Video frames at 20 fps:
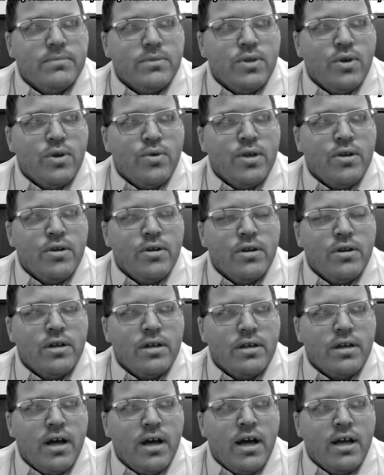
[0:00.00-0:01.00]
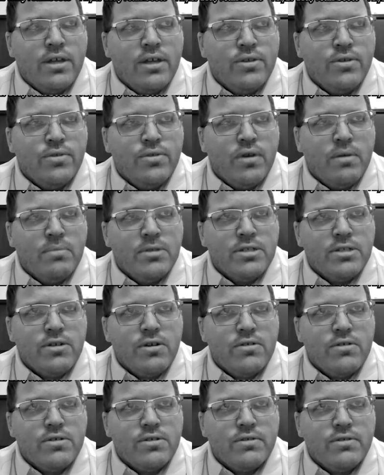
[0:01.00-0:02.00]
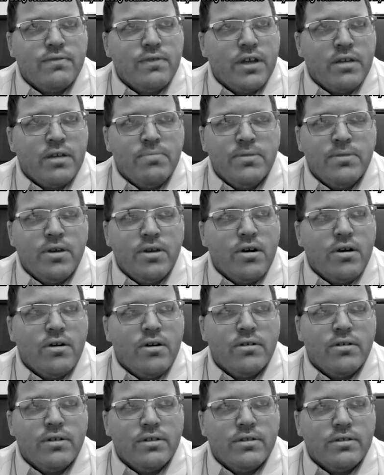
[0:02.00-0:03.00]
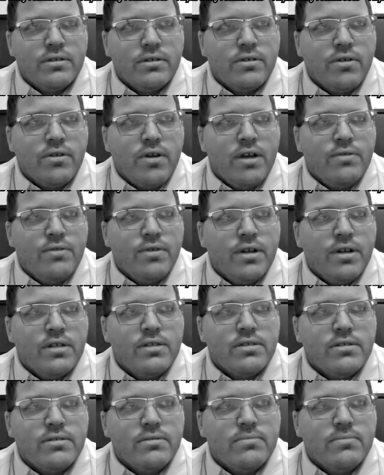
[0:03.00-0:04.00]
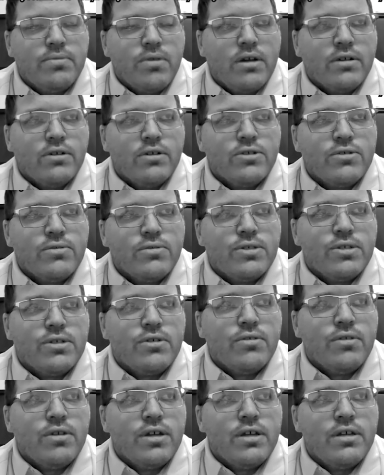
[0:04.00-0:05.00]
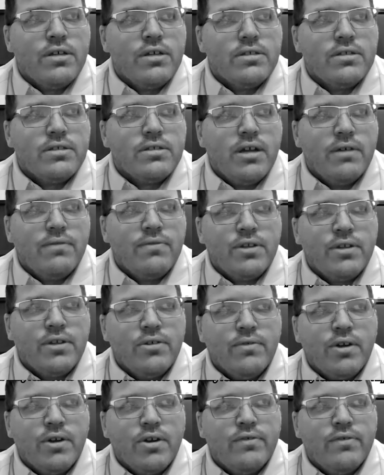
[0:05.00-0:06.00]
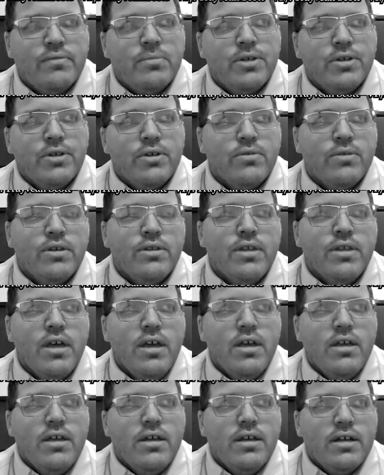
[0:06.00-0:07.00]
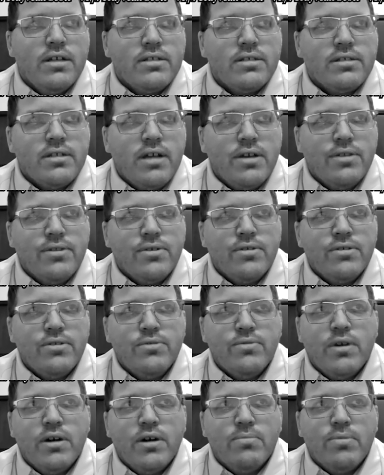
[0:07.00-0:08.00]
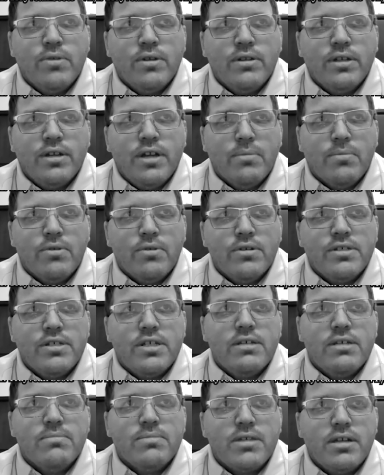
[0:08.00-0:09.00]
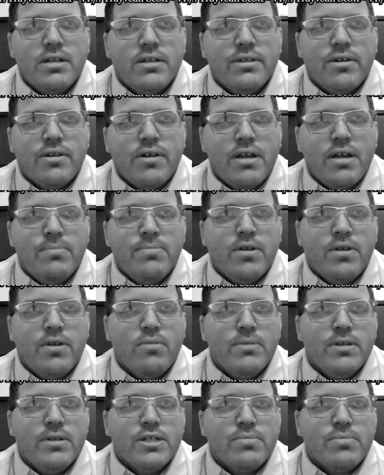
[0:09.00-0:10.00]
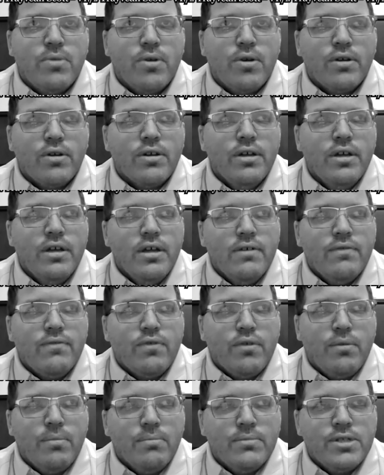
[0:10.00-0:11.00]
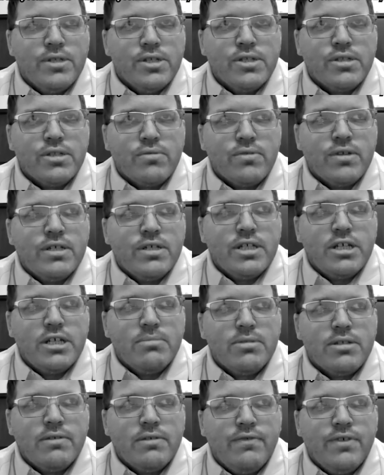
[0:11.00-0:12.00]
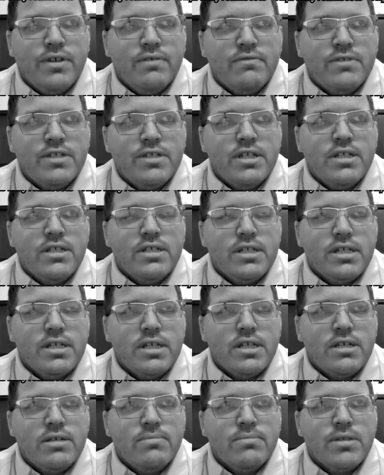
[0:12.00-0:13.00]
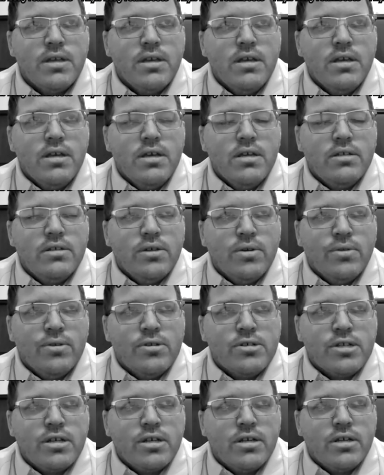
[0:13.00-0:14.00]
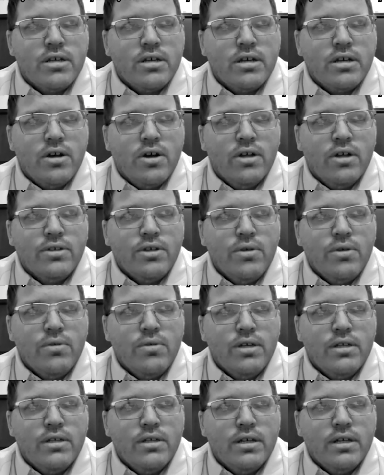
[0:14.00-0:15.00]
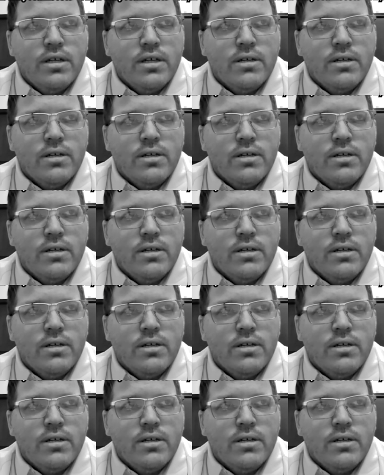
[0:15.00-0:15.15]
Here at IU, I'm in charge of APR and grad rates and progress towards degree, stuff that you're very familiar with. At Southern, you helped bring the number of teams hitting their APR benchmark from just 3 teams to 15 teams. There's an ongoing